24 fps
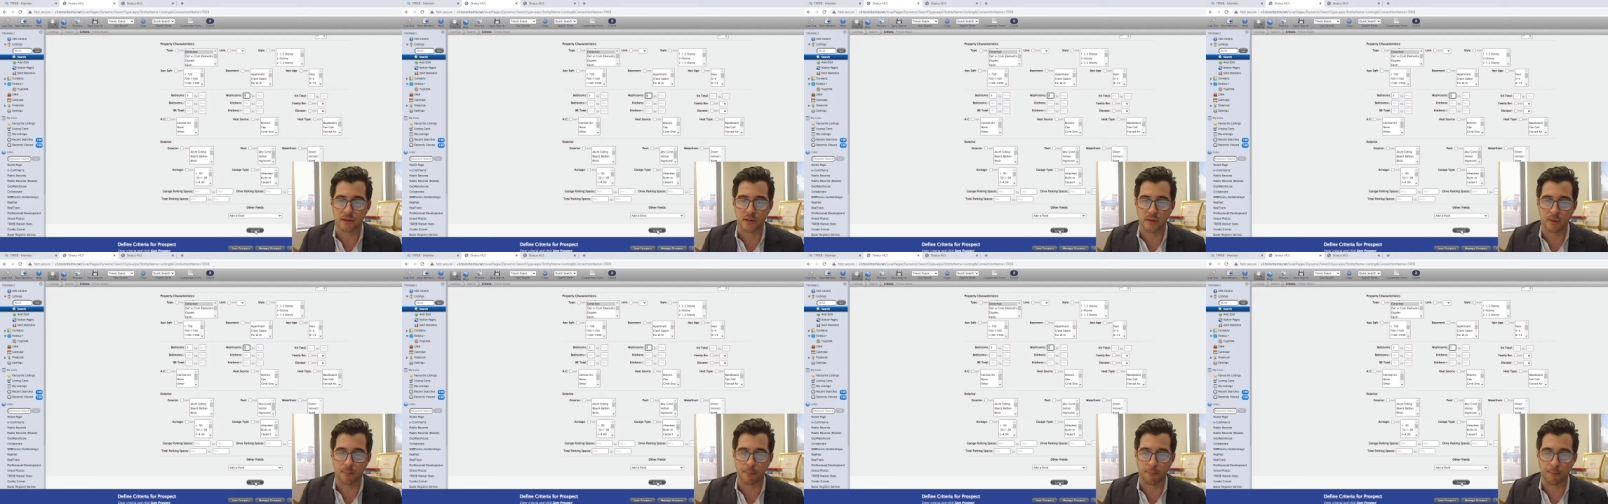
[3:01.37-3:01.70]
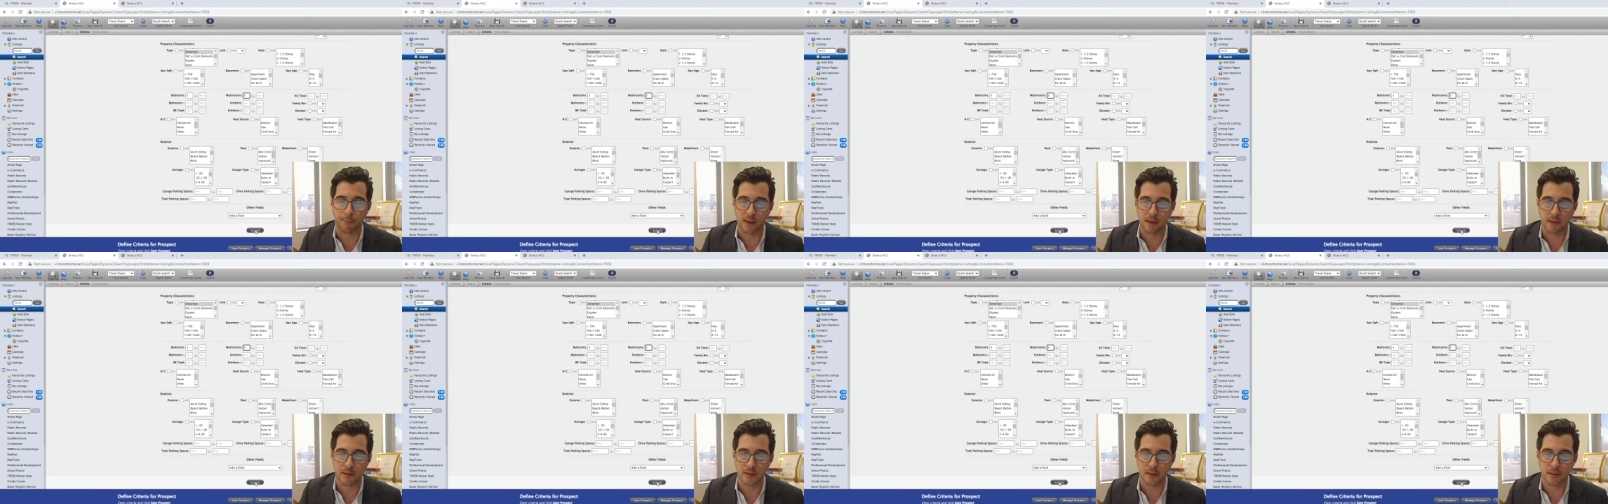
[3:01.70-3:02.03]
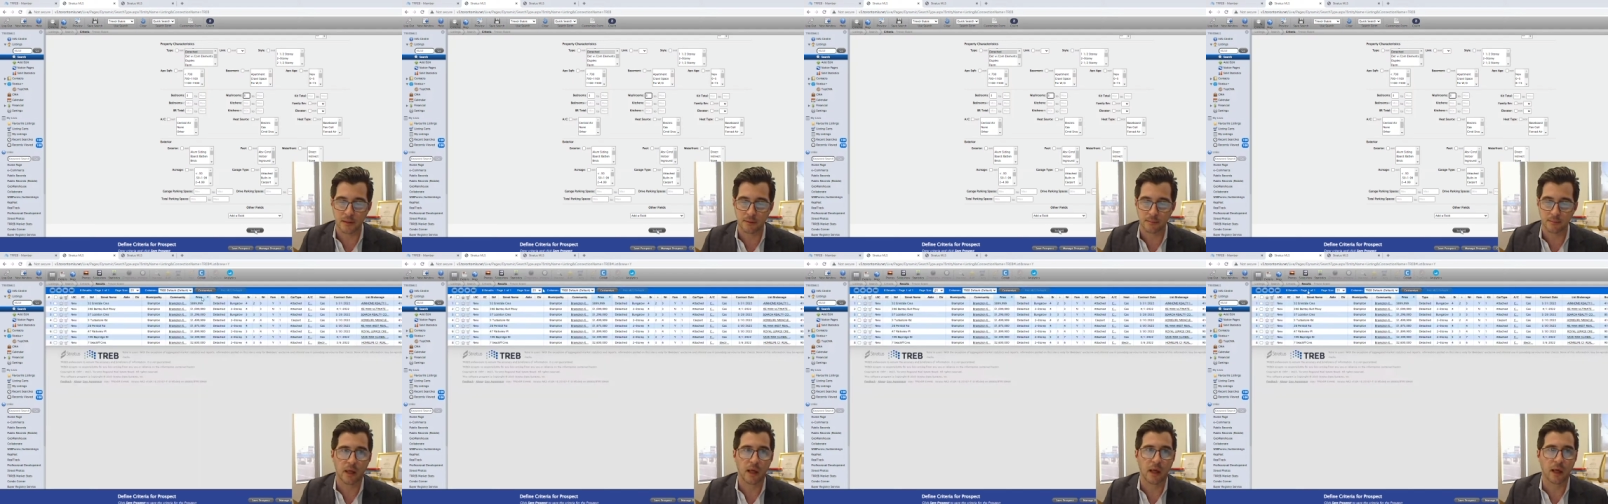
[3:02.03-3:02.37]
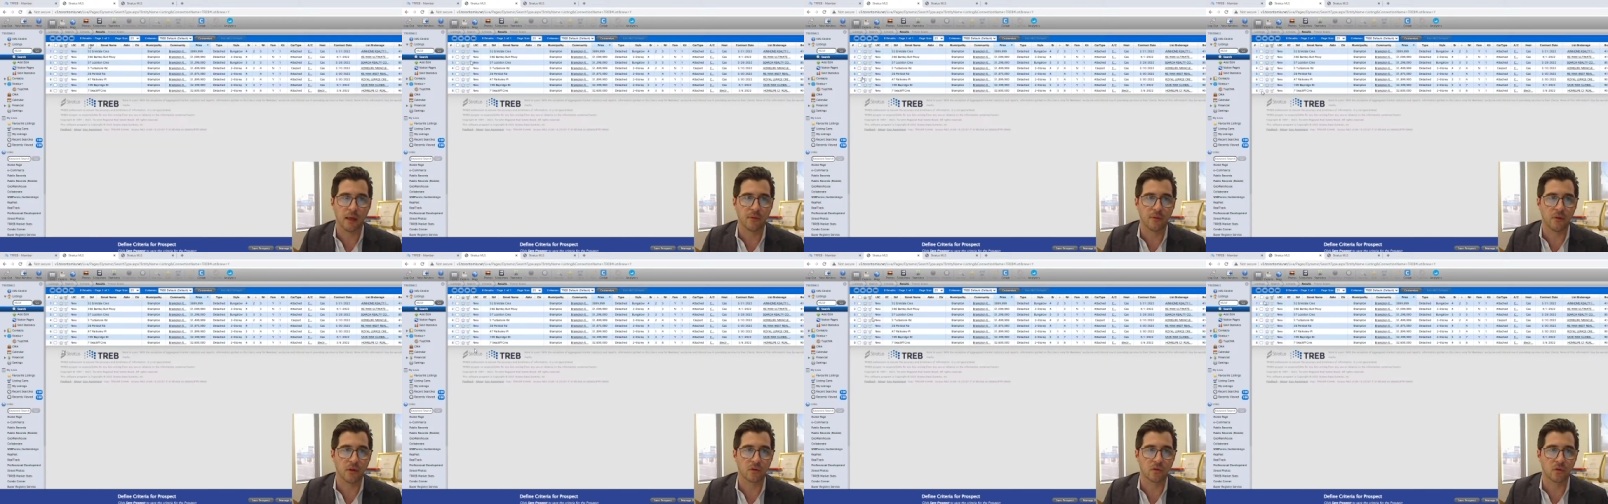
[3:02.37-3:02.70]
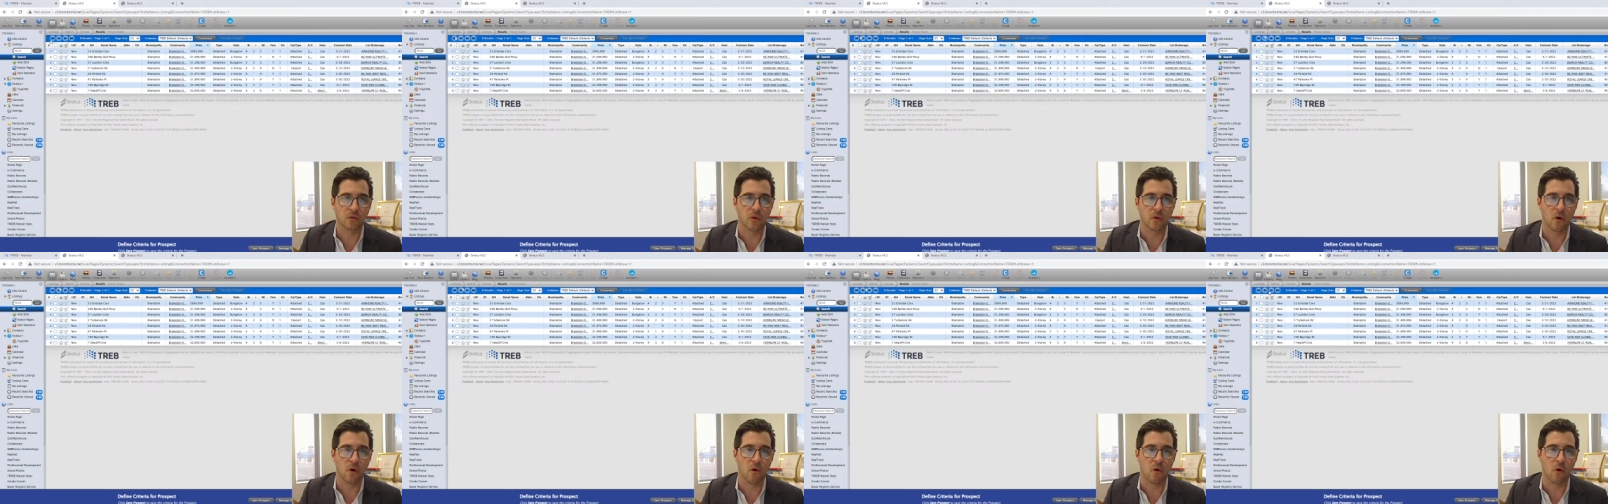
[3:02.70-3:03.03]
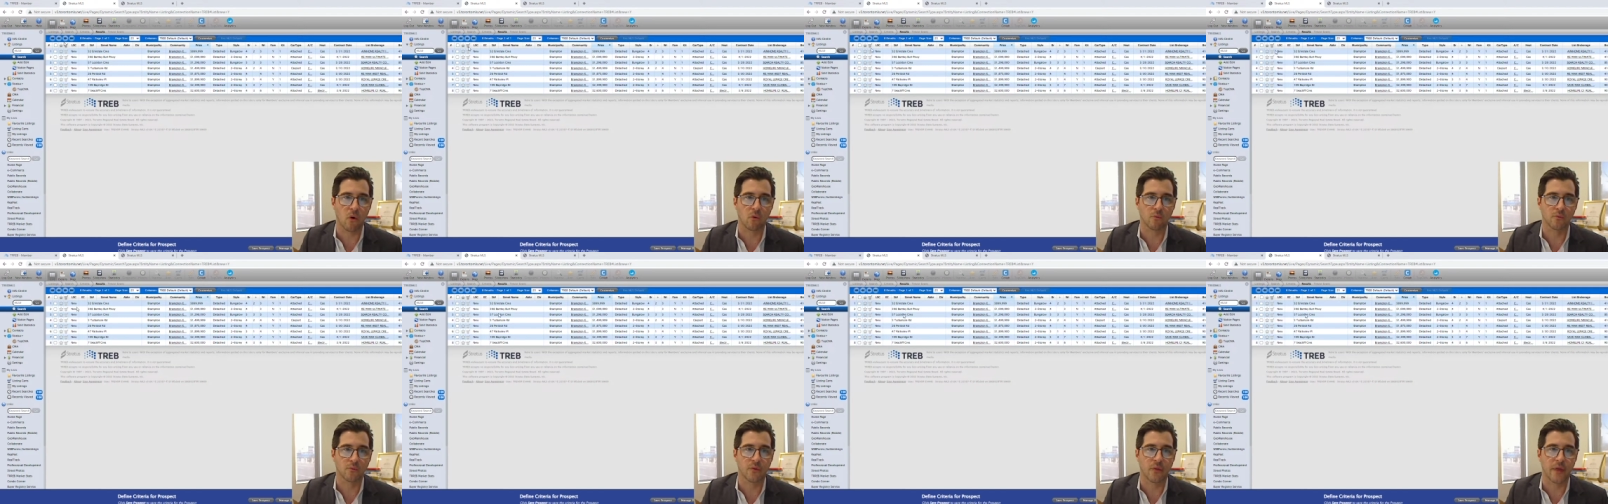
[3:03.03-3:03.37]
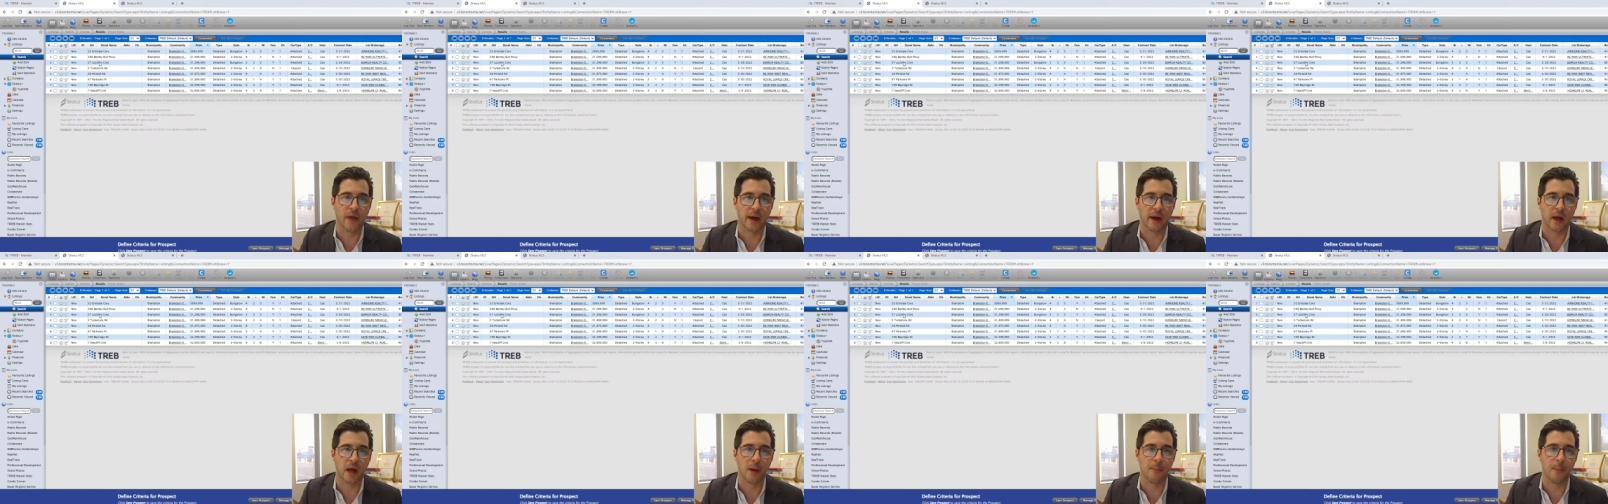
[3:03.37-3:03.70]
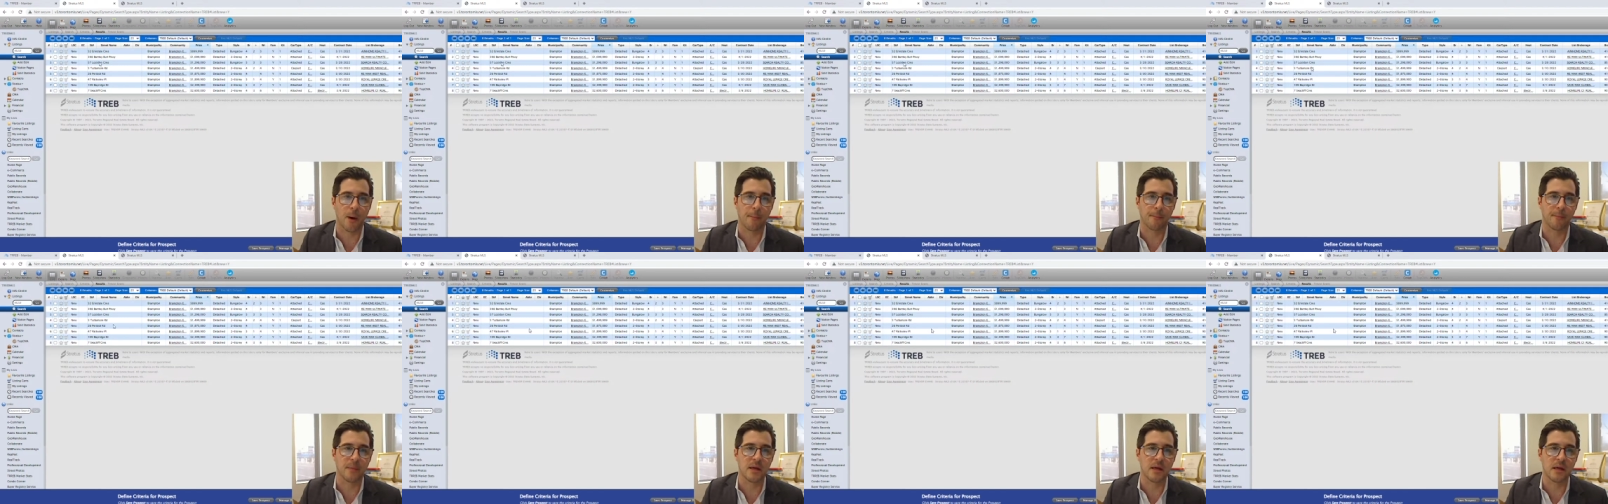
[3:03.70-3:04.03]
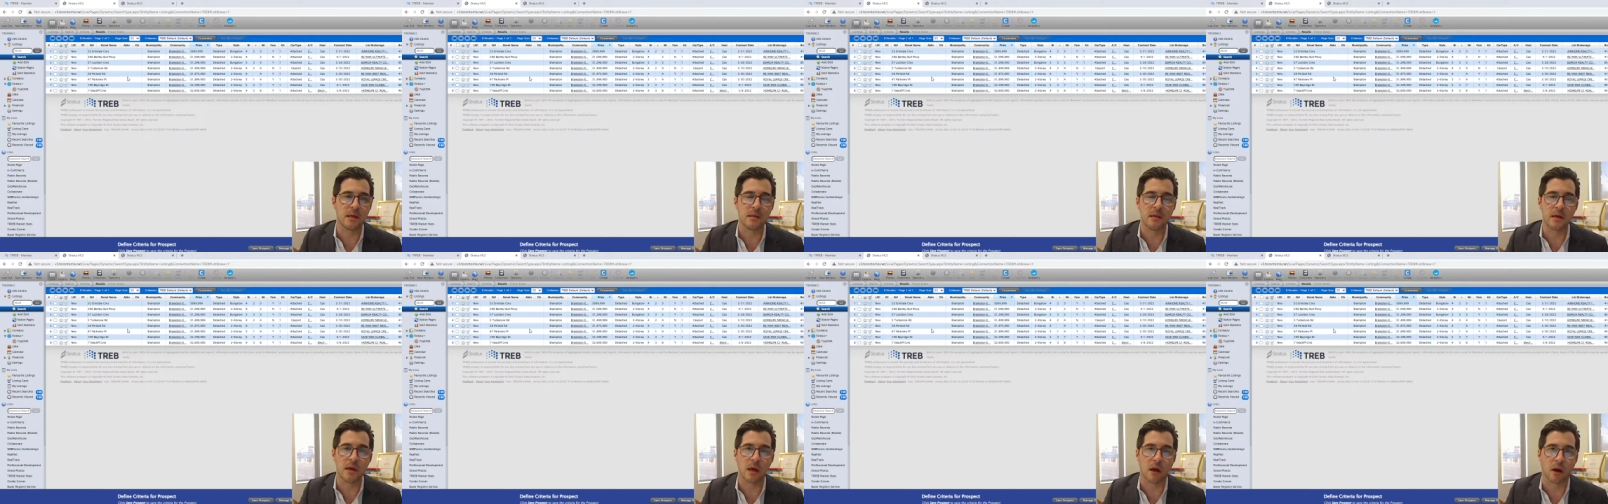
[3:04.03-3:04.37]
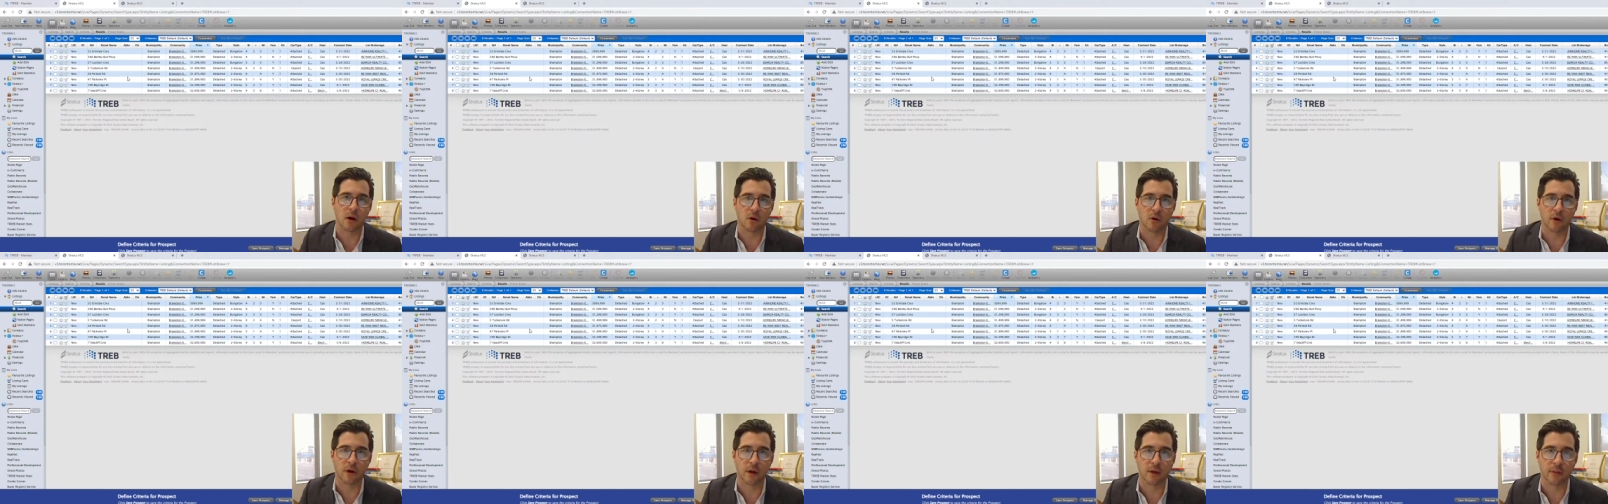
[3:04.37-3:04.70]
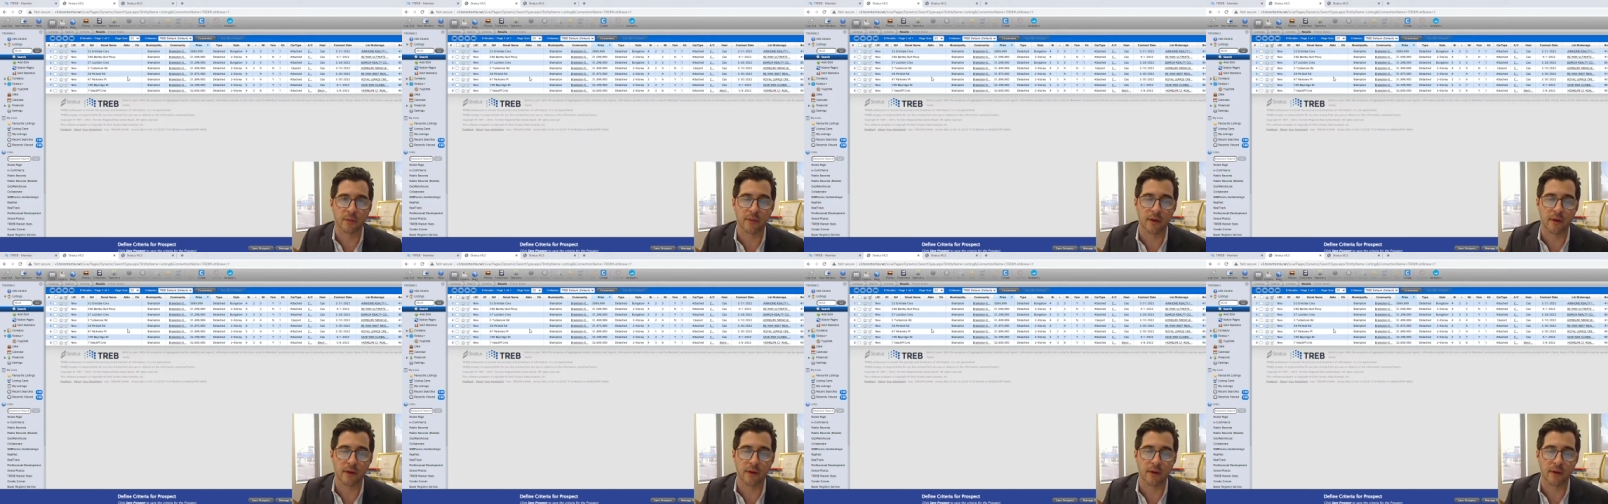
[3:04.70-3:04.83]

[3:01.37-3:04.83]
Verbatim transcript: submit, and these are the homes that come up in the area